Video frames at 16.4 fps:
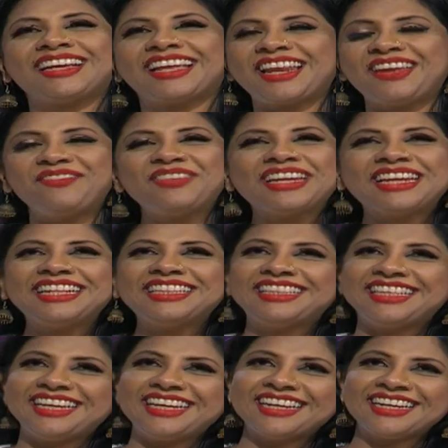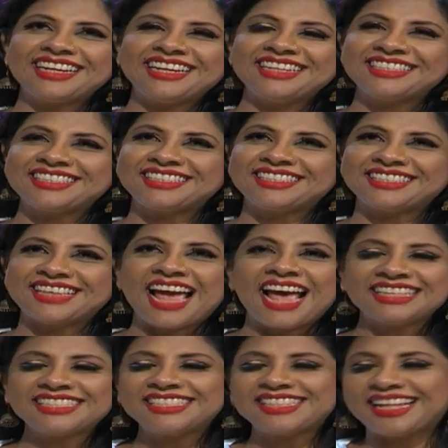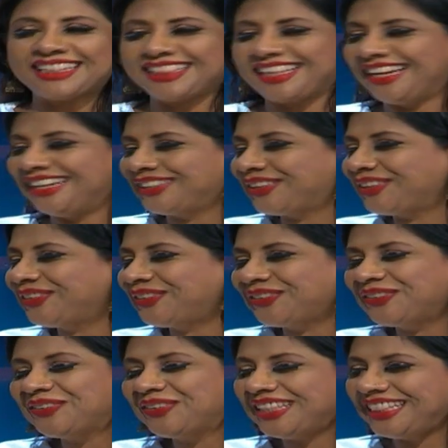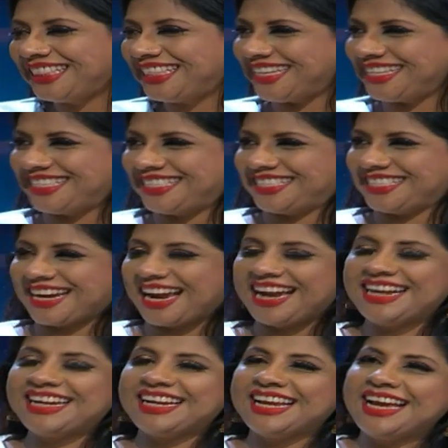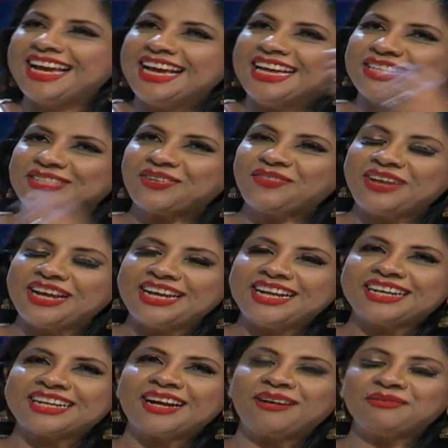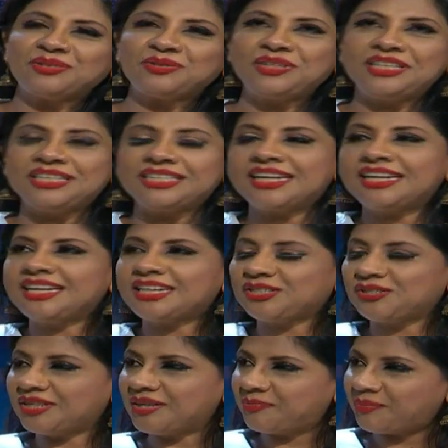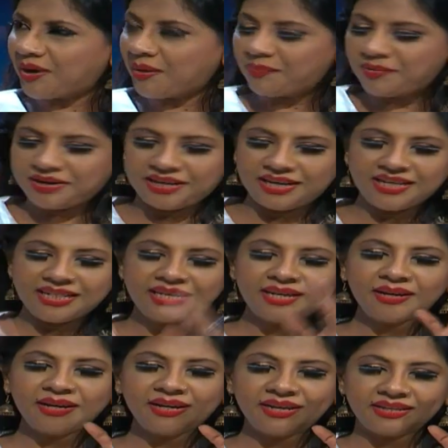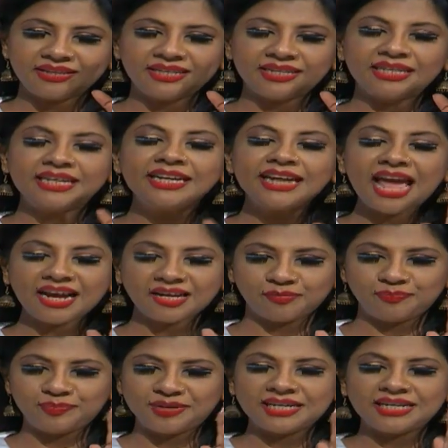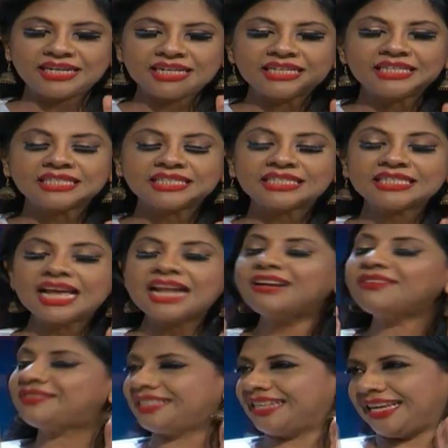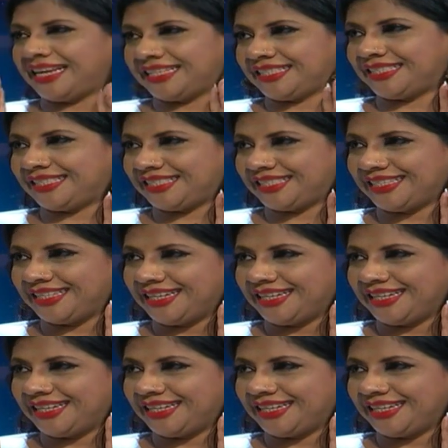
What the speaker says: criminal thing has nothing to do with this, right? So when it comes to intellectual property, the enactment itself says,